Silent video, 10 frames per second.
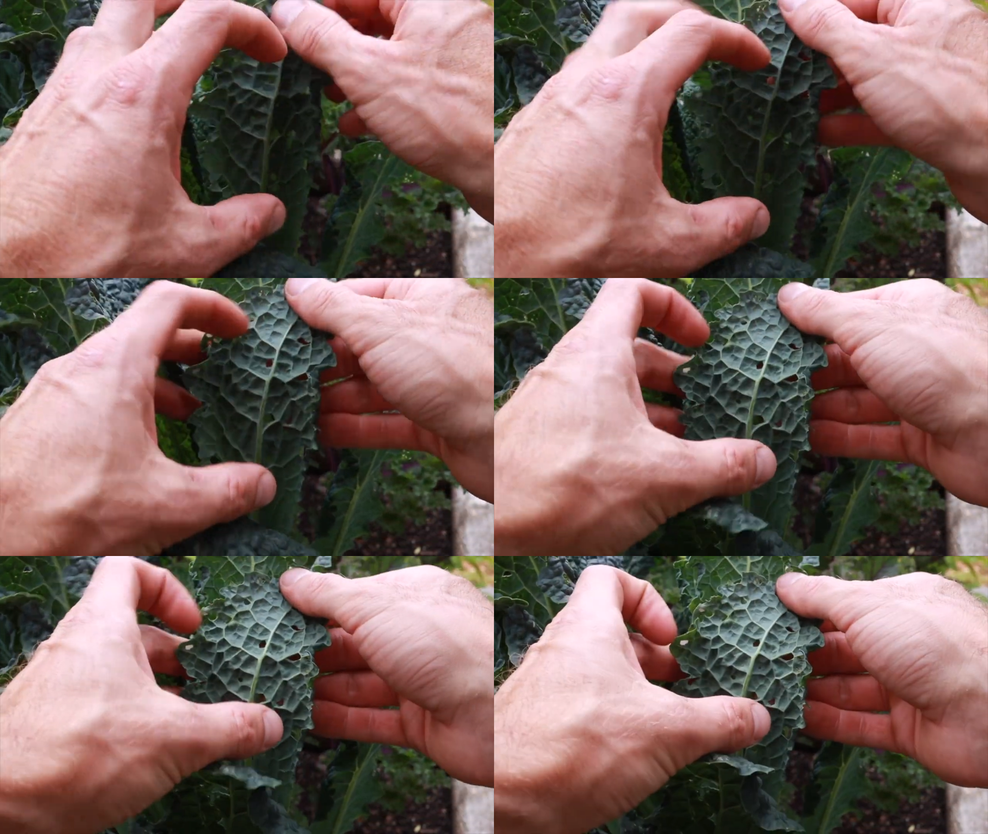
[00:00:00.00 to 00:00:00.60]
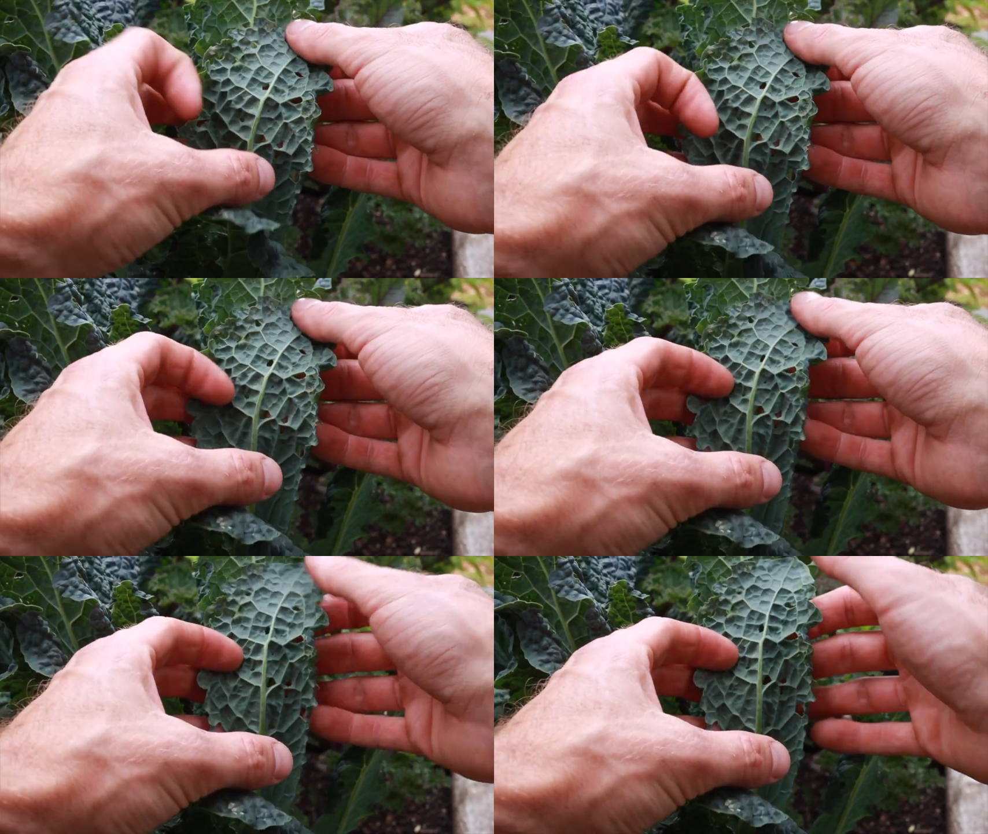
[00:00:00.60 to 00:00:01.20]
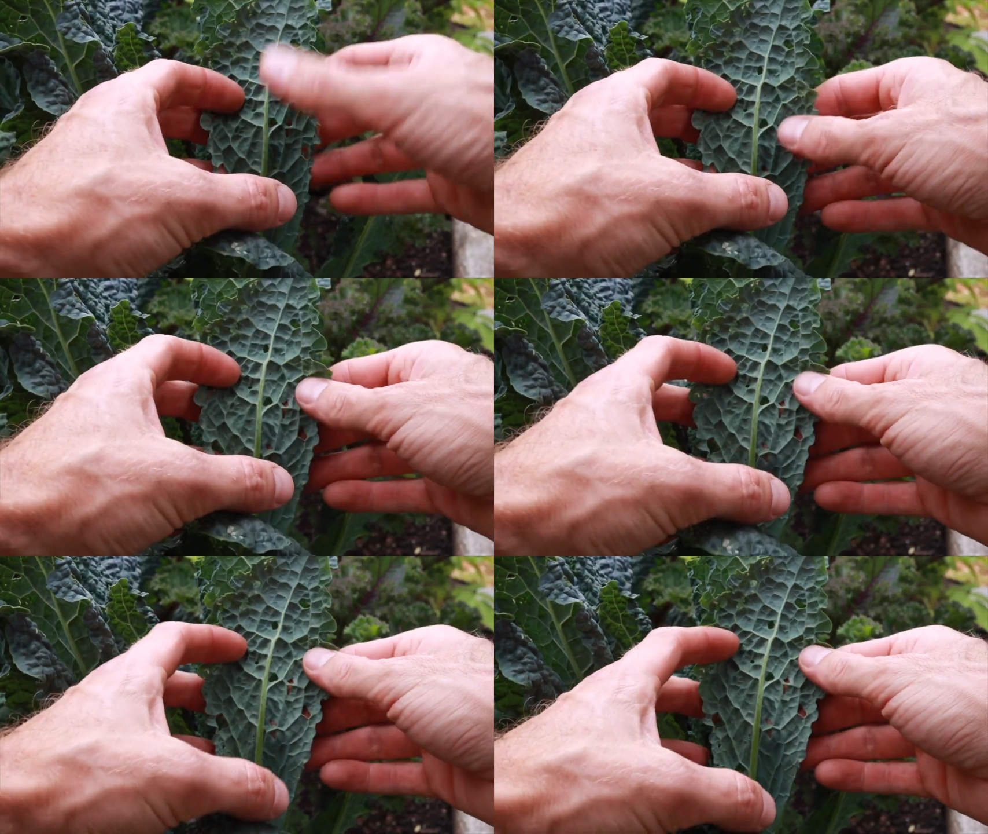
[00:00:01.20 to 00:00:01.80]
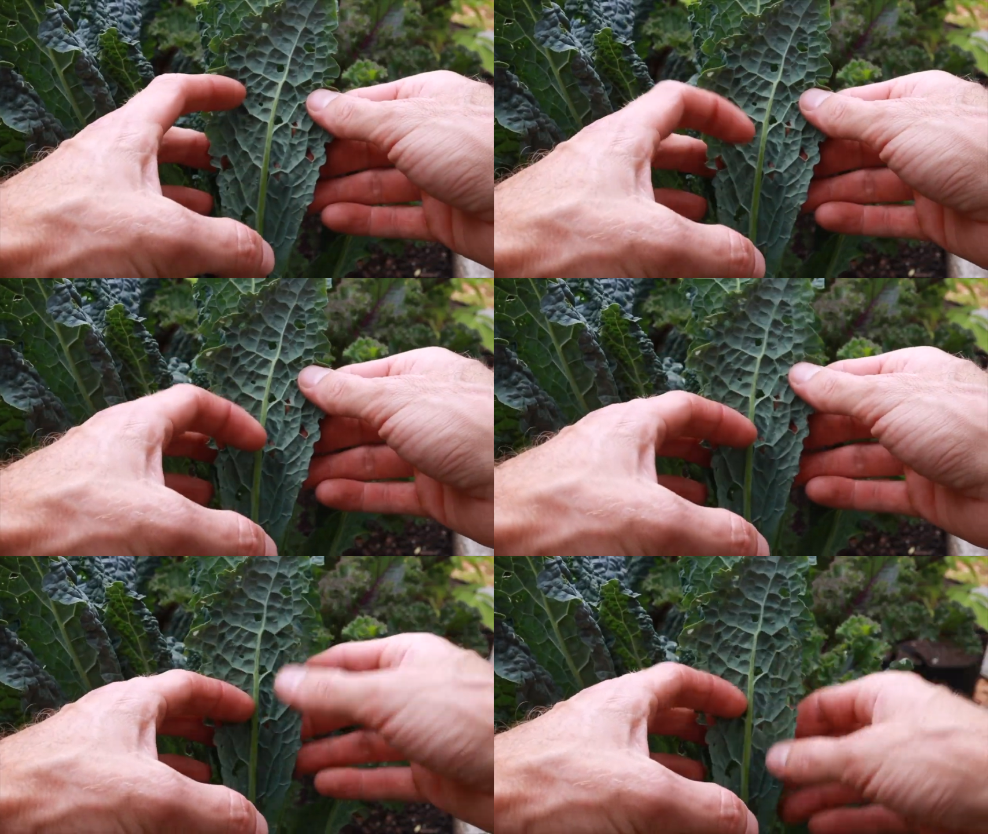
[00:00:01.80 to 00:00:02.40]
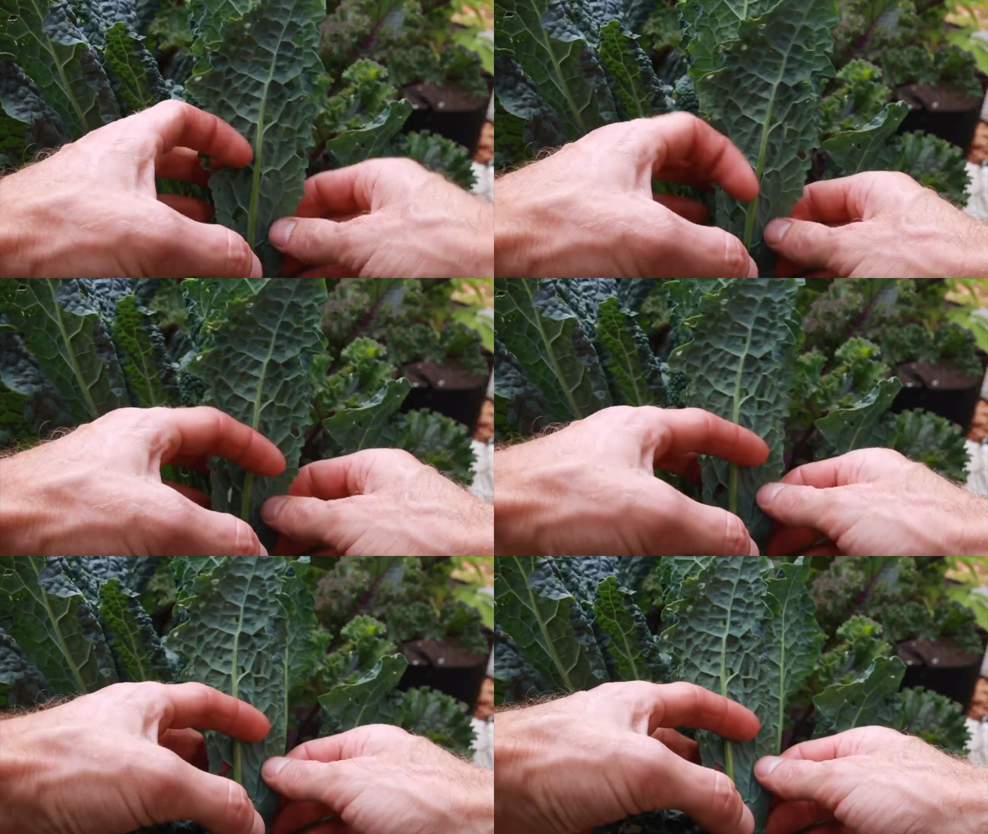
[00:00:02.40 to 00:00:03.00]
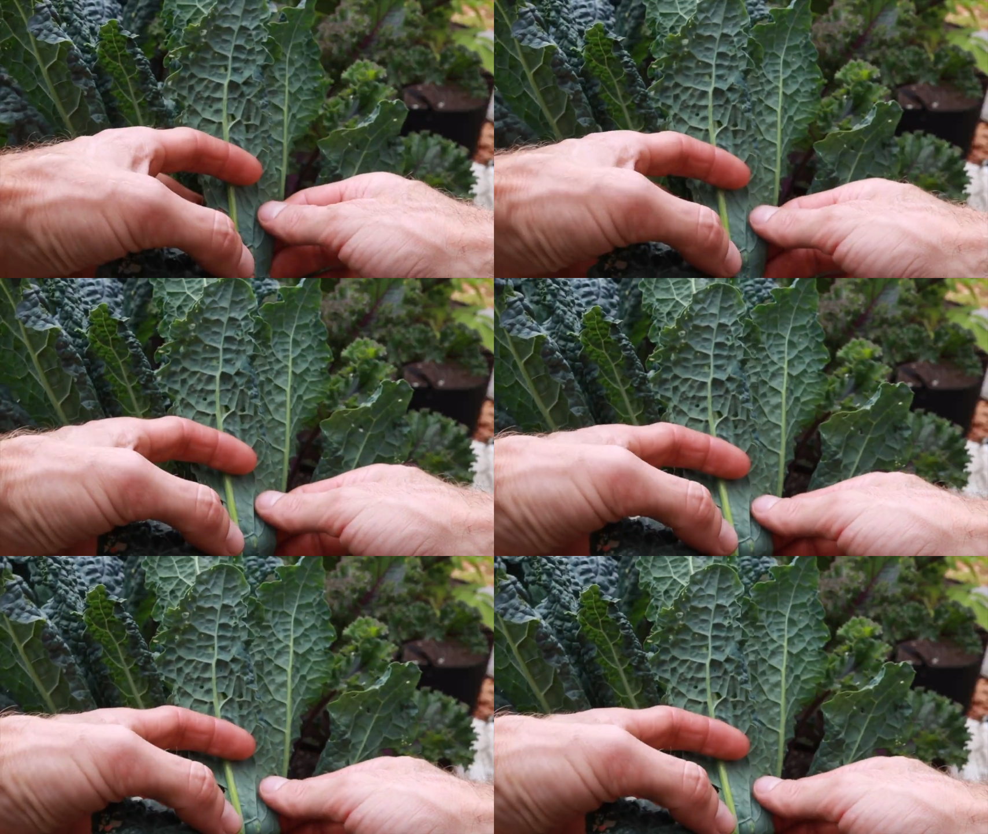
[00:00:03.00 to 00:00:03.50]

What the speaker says: No face is visible, so there are no lips to read.